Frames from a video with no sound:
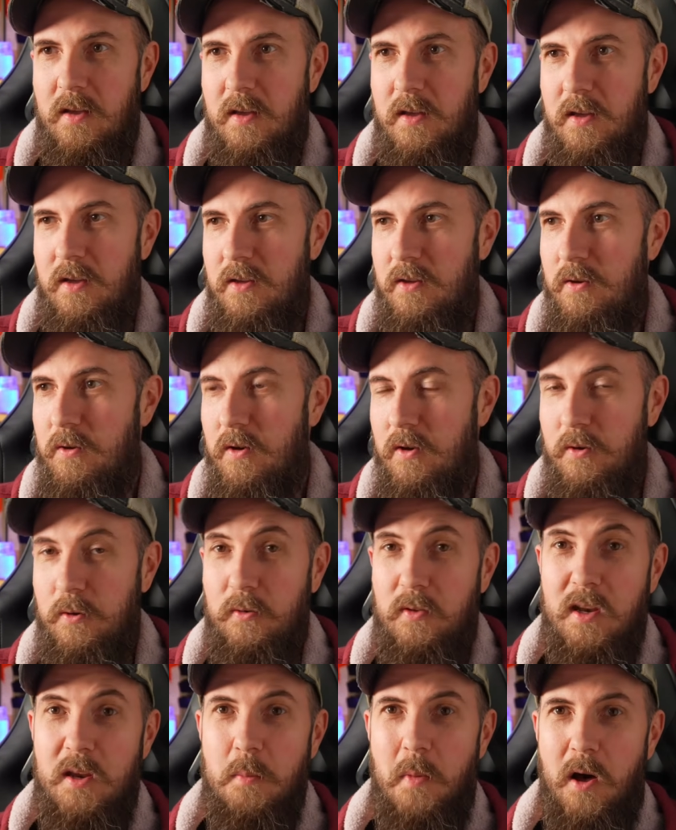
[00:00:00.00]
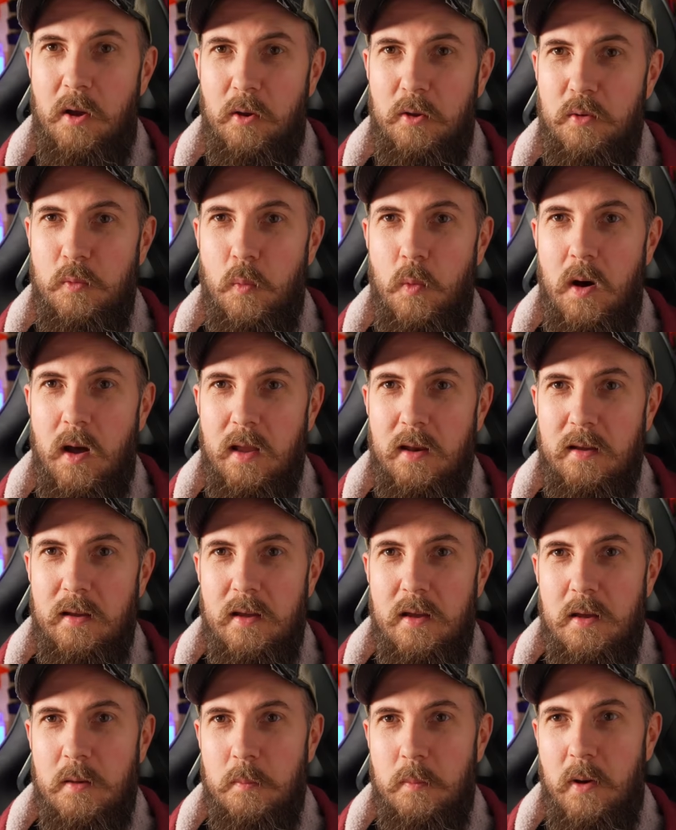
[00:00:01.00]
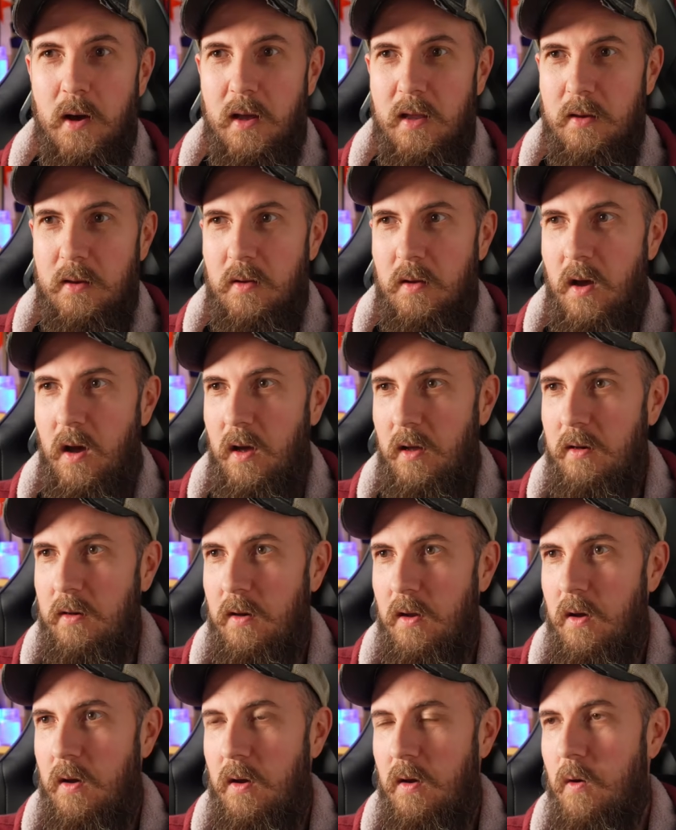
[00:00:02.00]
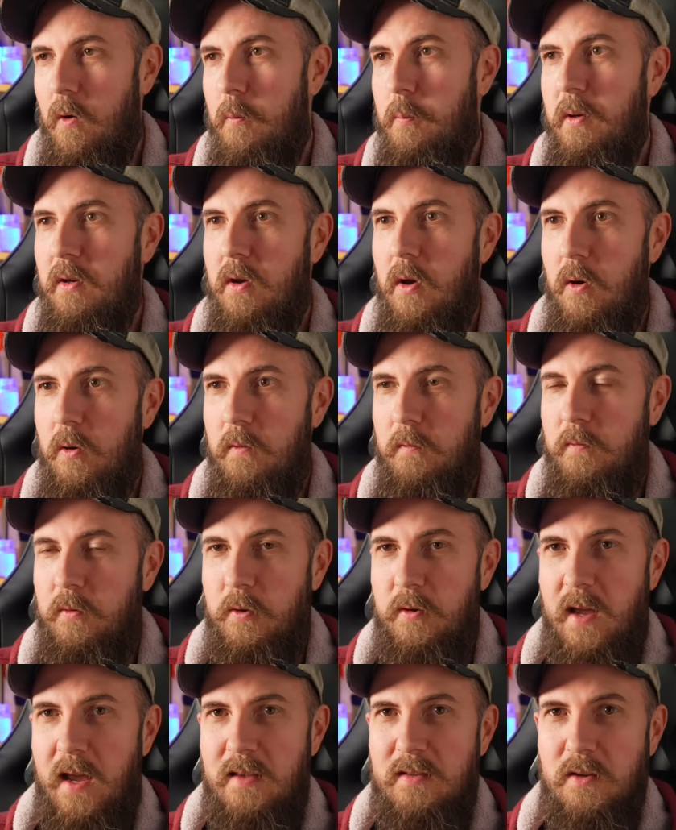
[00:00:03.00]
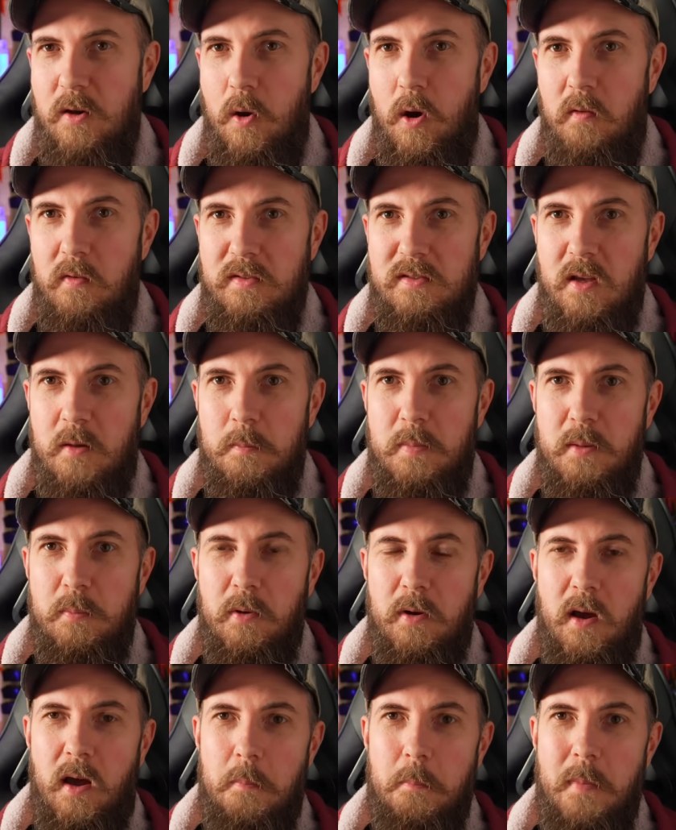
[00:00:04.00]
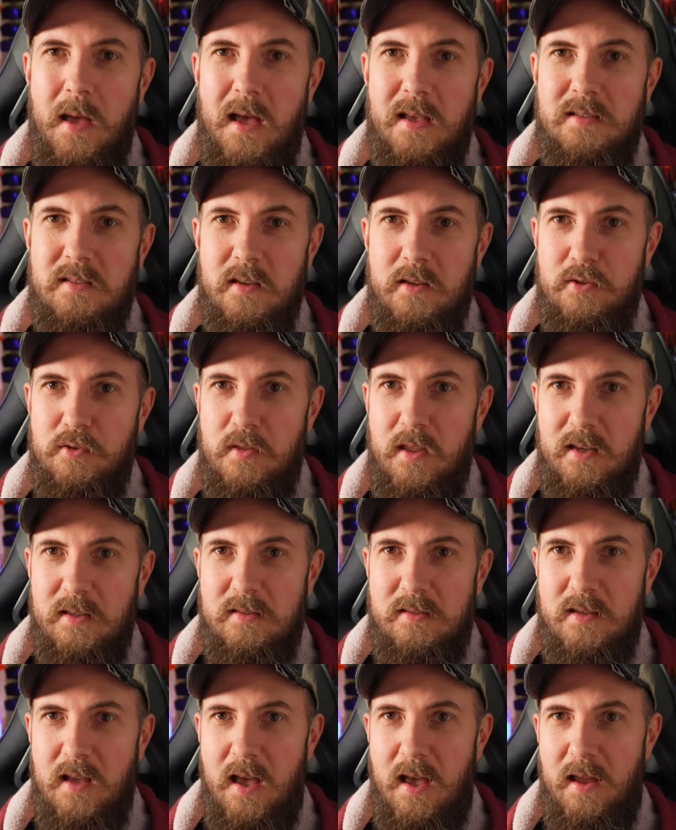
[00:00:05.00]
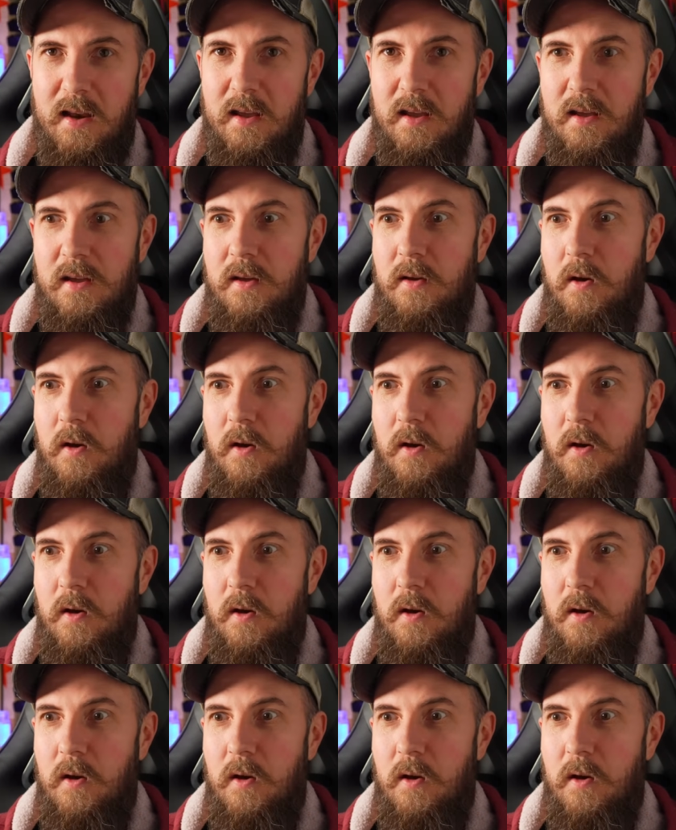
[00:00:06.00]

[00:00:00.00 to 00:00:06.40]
you could use any model you want. But on OpenCode a few days ago, all of a sudden people got a message that said, oh,